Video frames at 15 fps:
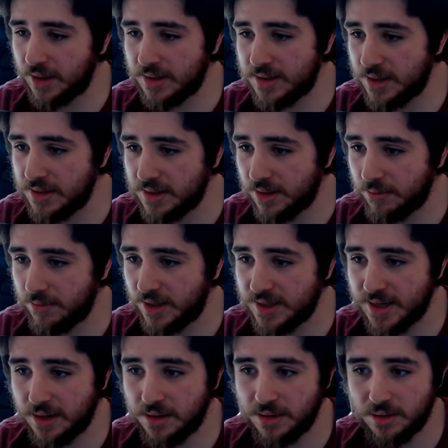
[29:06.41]
the system
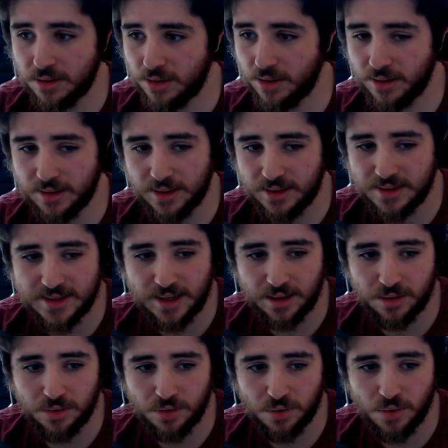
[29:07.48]

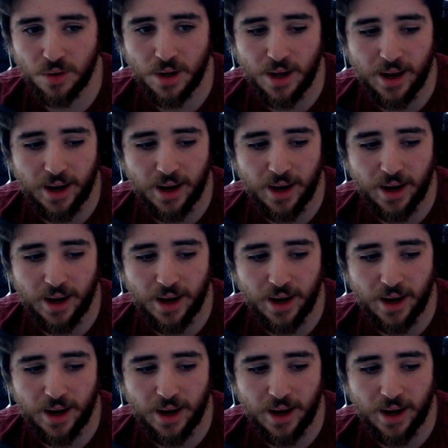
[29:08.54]
decided to